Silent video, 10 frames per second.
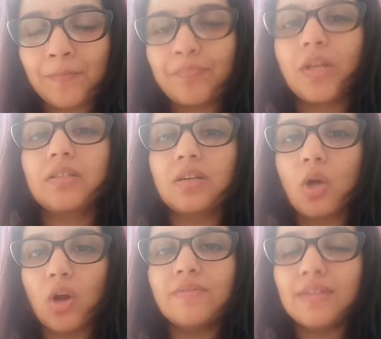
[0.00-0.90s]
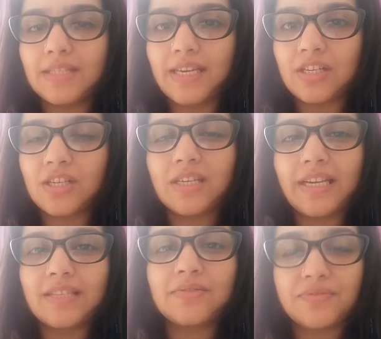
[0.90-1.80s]
Because a conversation
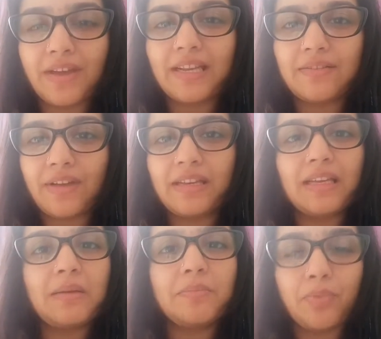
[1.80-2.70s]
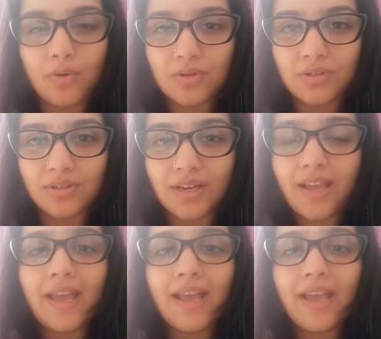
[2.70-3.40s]
is very, very important.